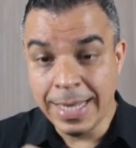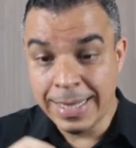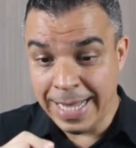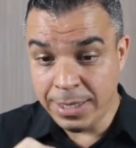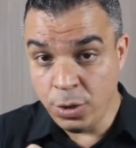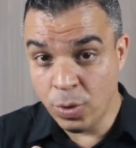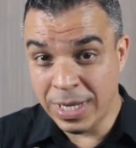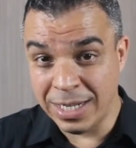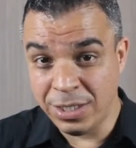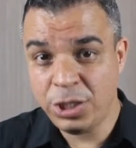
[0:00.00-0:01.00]
that you
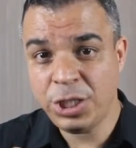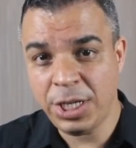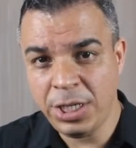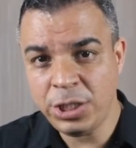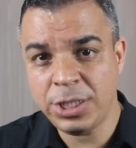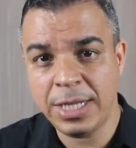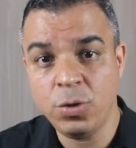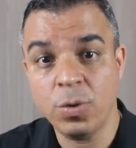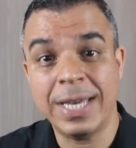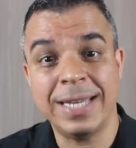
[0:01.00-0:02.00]
can change, that you
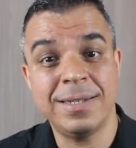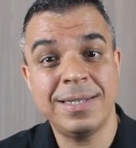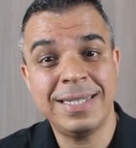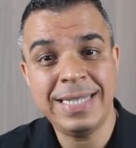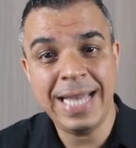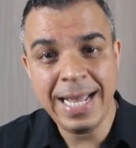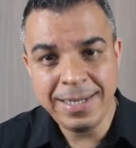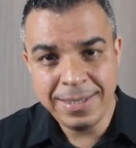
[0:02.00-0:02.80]
can set,